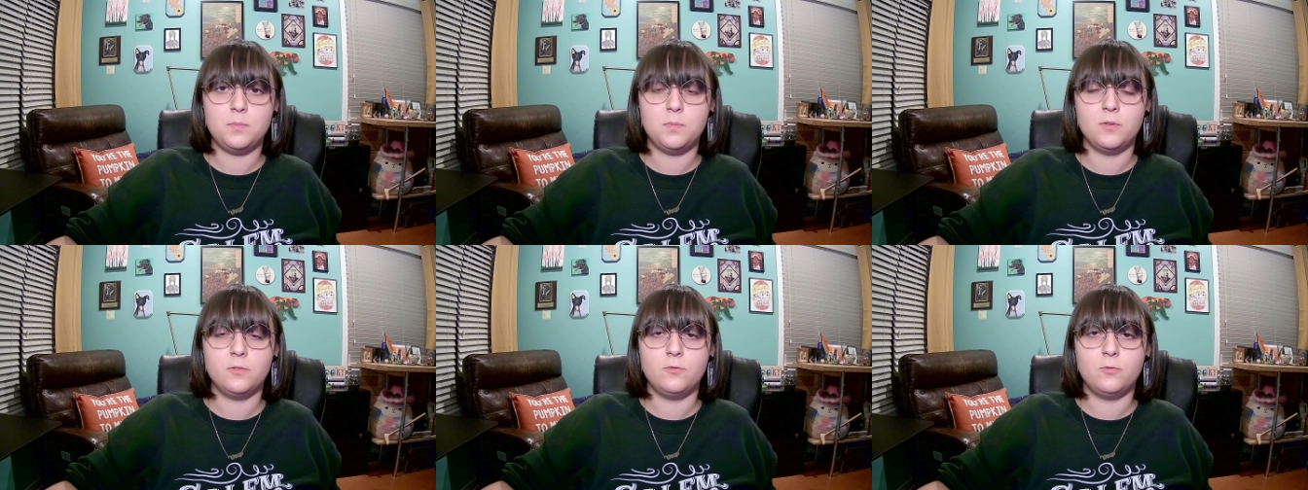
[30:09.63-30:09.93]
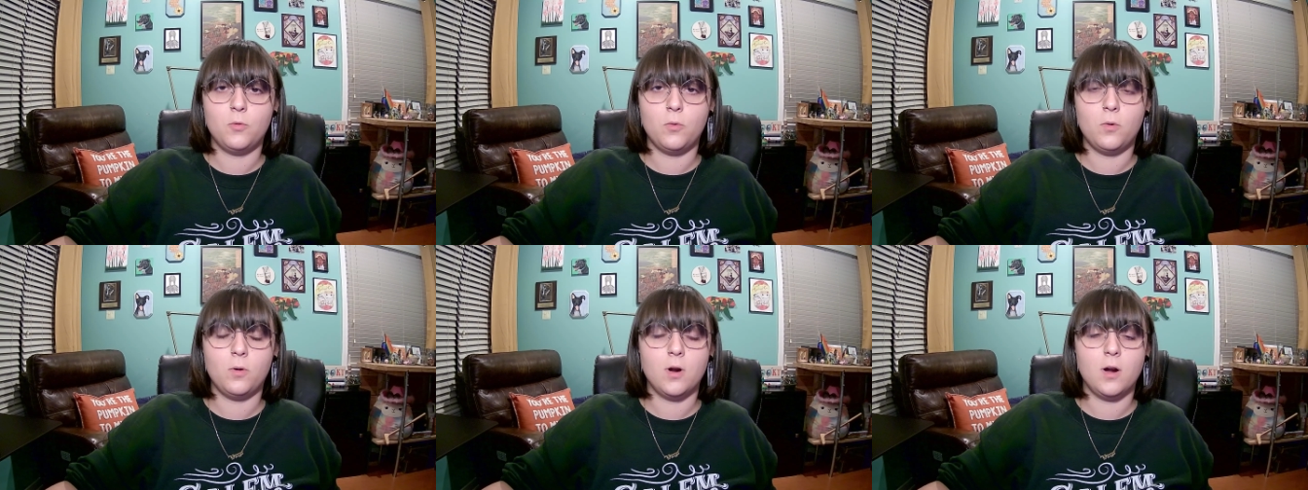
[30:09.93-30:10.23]

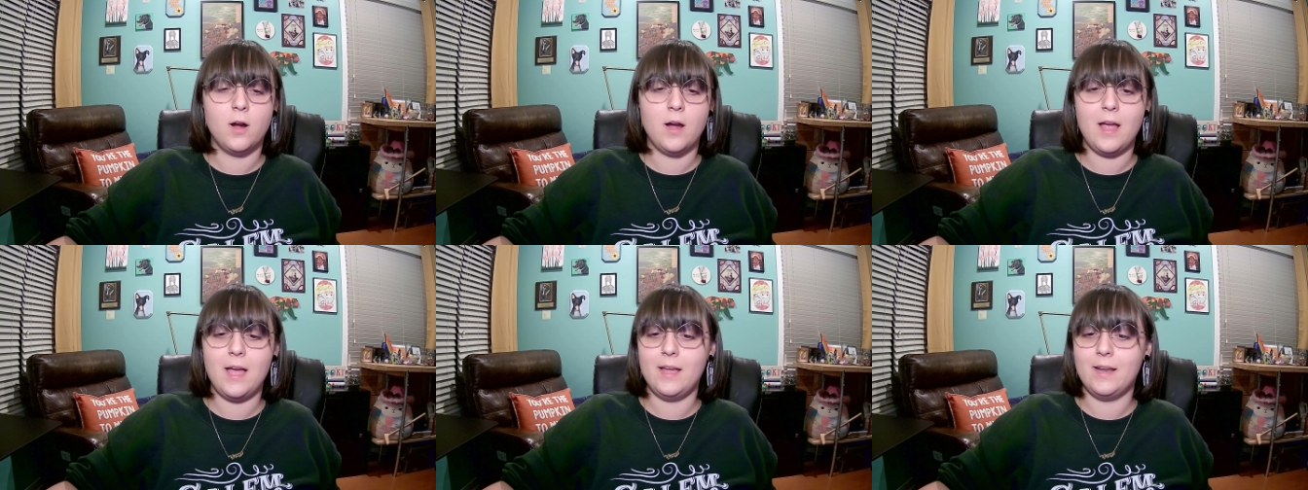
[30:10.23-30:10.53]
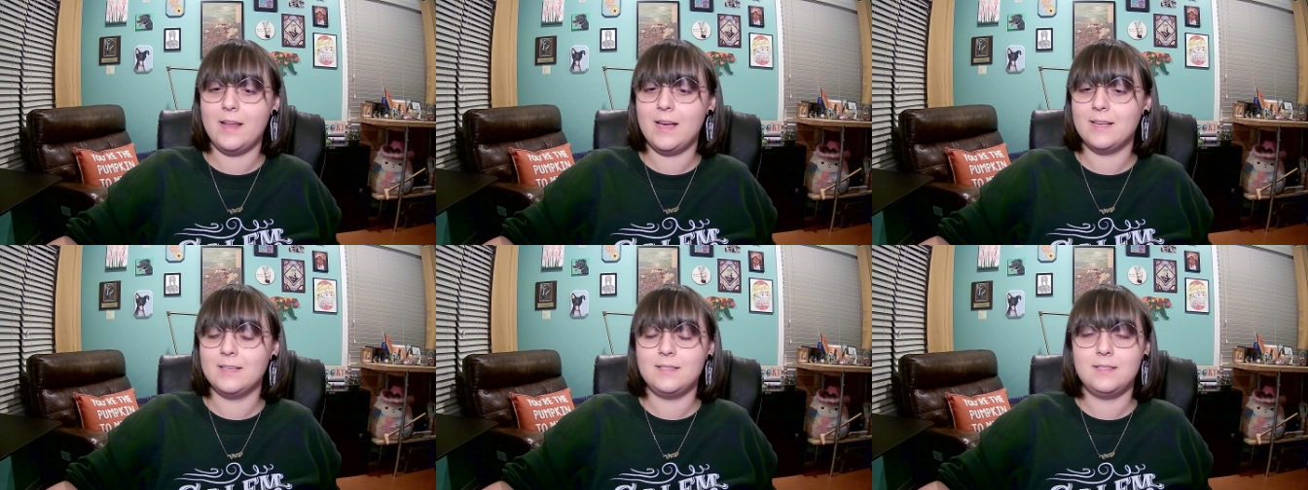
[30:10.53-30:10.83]
before
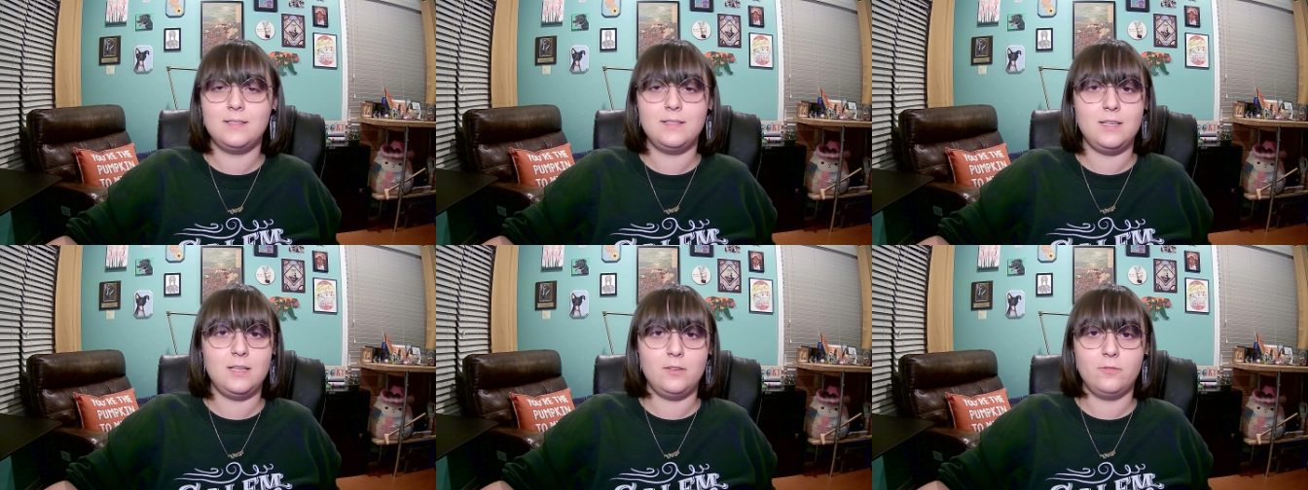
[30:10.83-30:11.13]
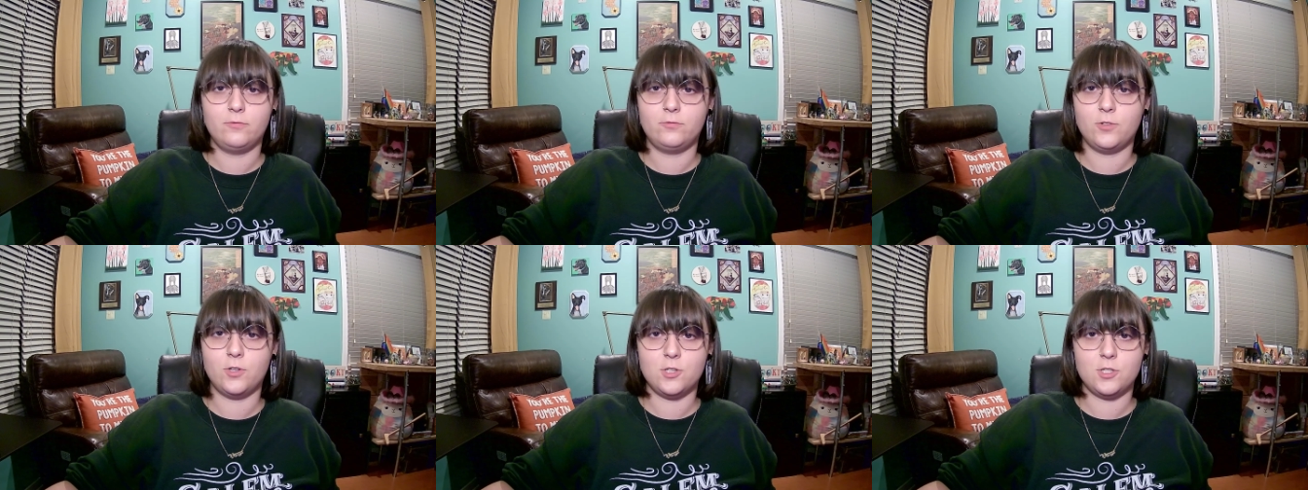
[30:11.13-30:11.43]
and has
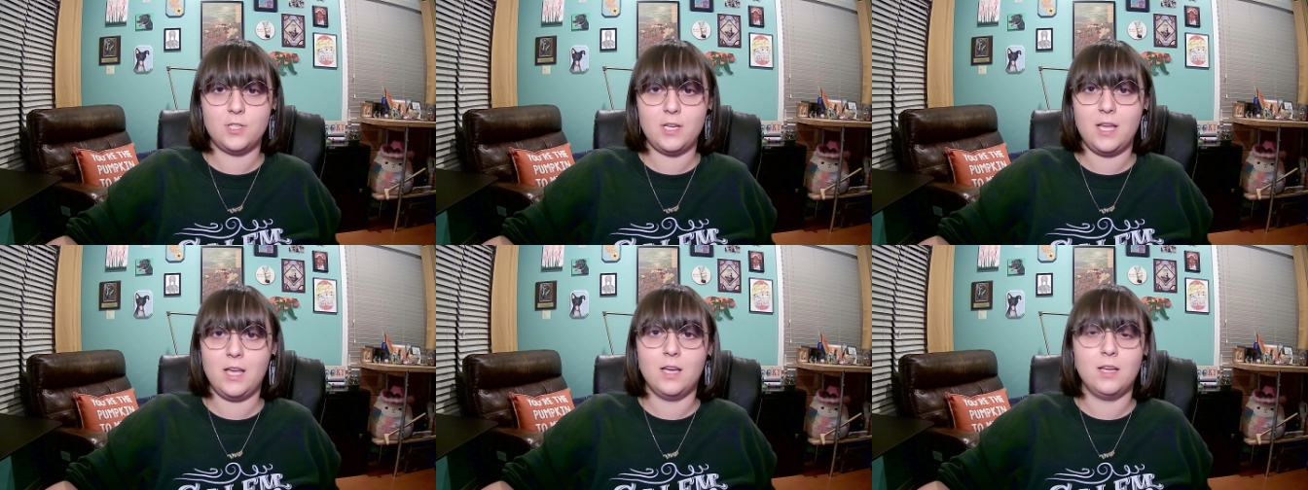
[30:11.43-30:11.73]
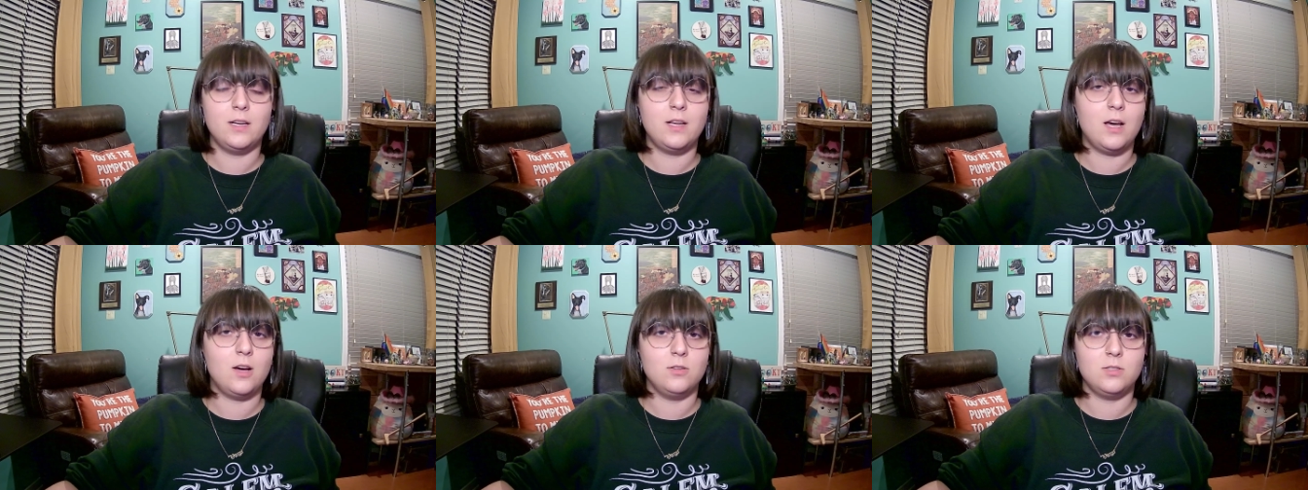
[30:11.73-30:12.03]
seen
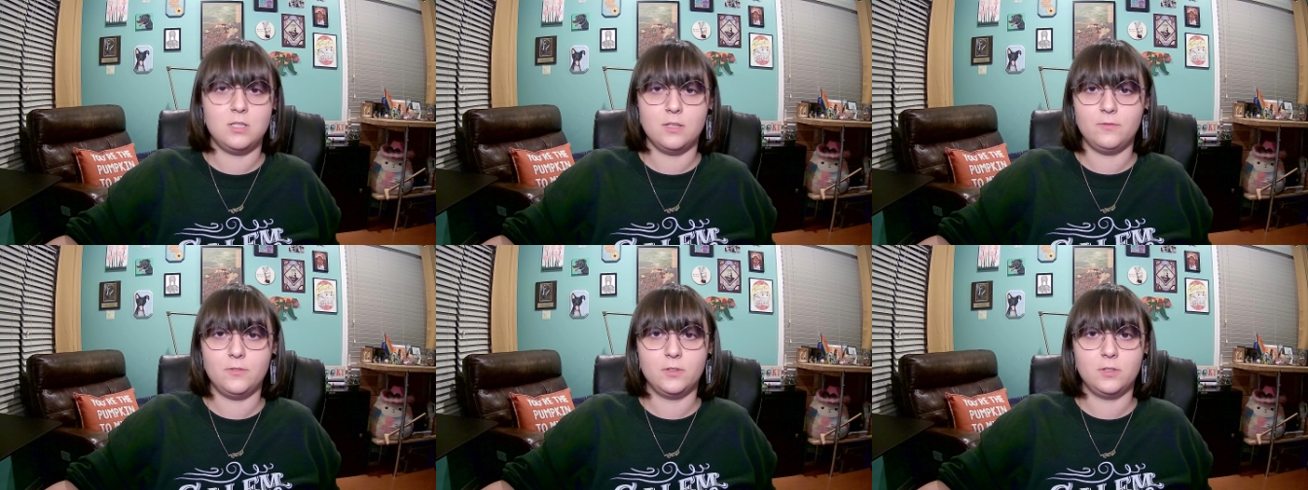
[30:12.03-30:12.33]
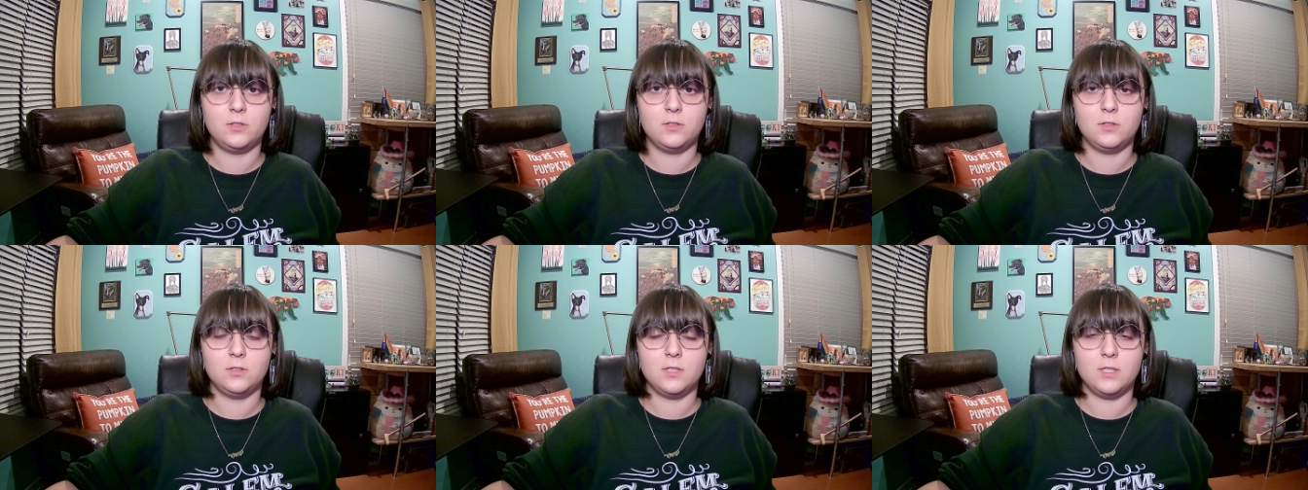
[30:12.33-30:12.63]
firsthand how
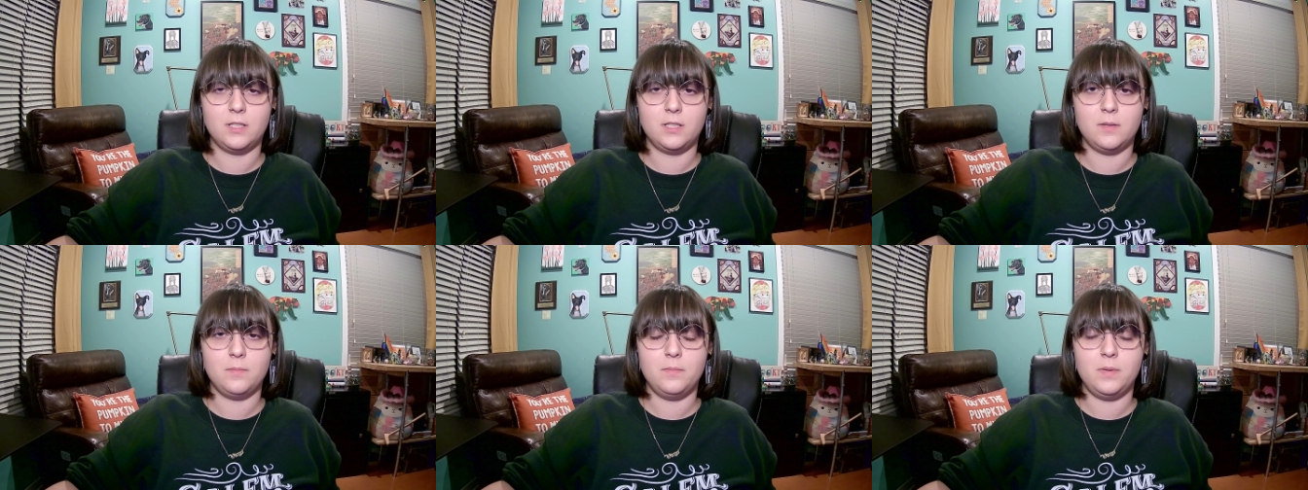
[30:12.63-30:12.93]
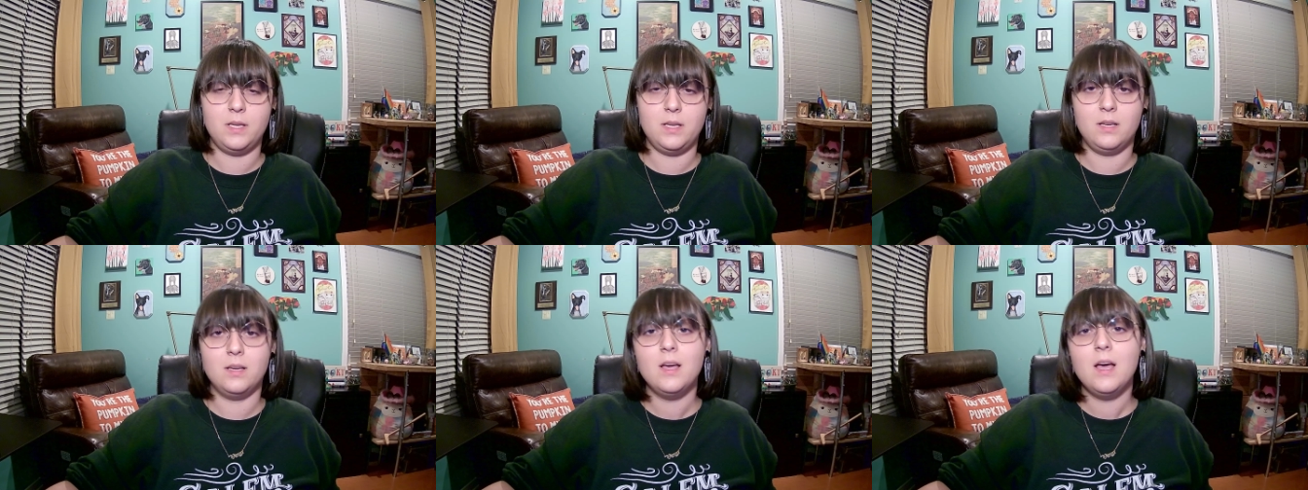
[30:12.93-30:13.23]
difficult it can be,